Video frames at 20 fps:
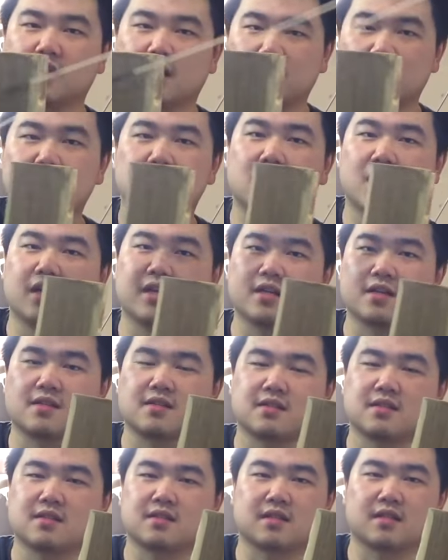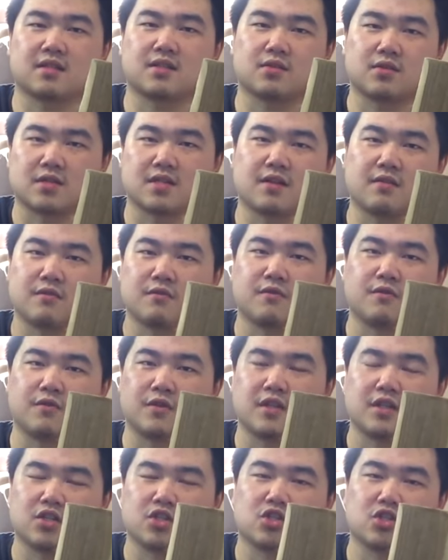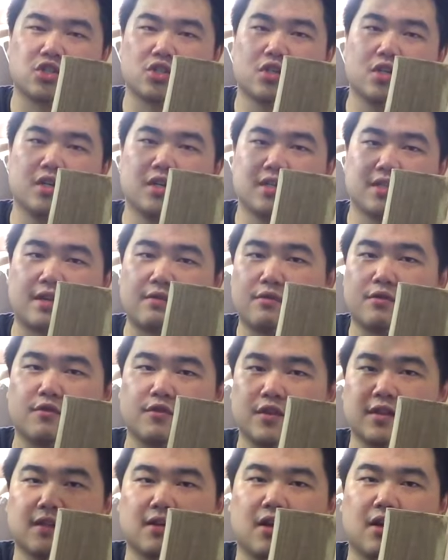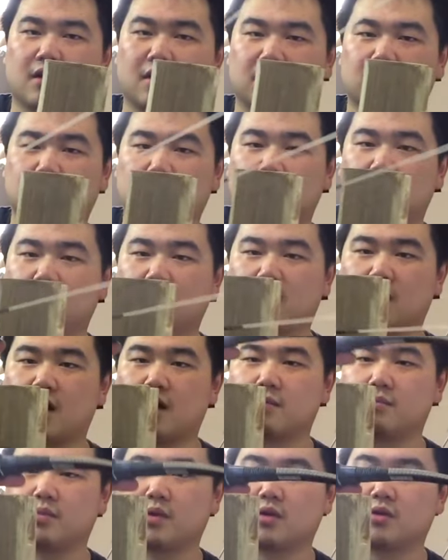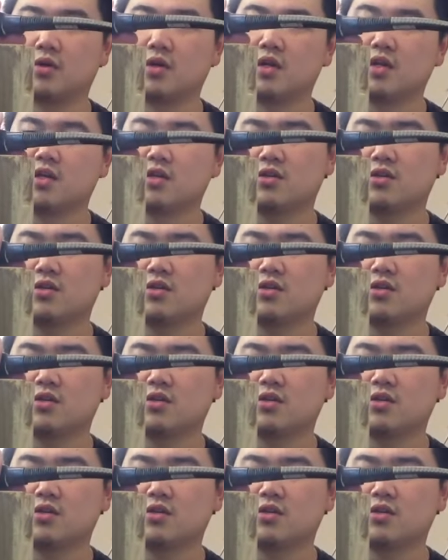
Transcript: It's not a six or seven inch, seven feet long uh, longbow.